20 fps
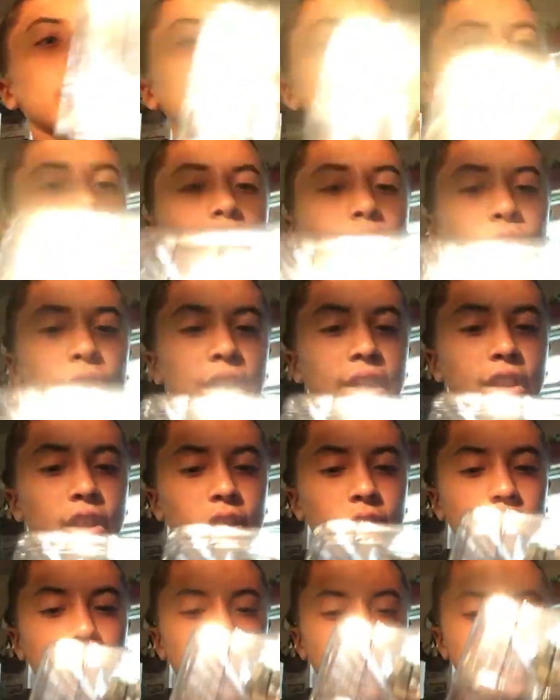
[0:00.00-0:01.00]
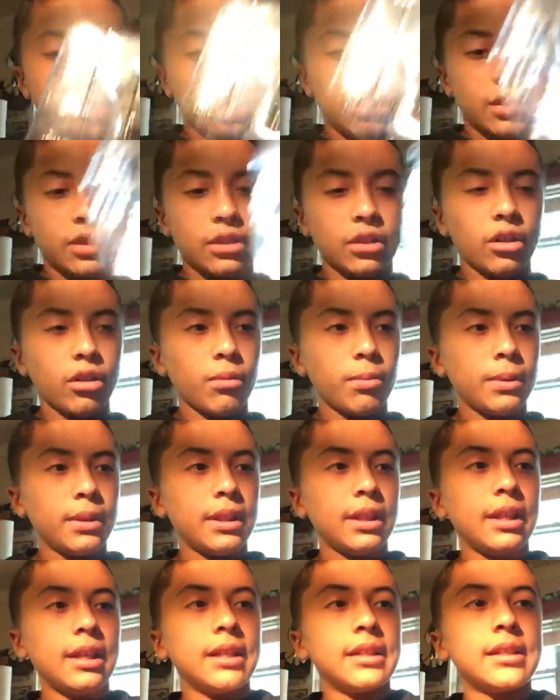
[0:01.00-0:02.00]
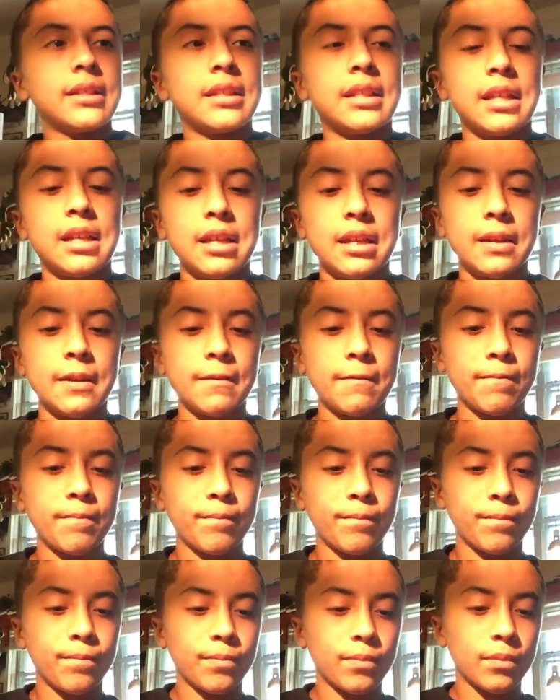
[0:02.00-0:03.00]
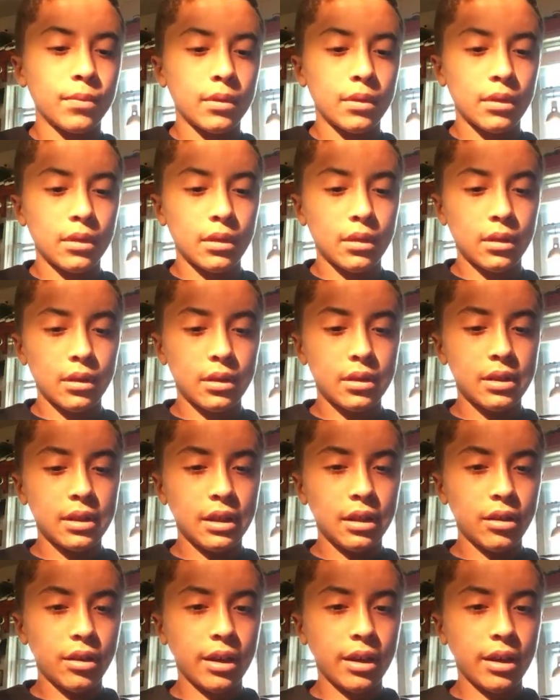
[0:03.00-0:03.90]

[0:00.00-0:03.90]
Here's the figure. Let's just open this. Let's see.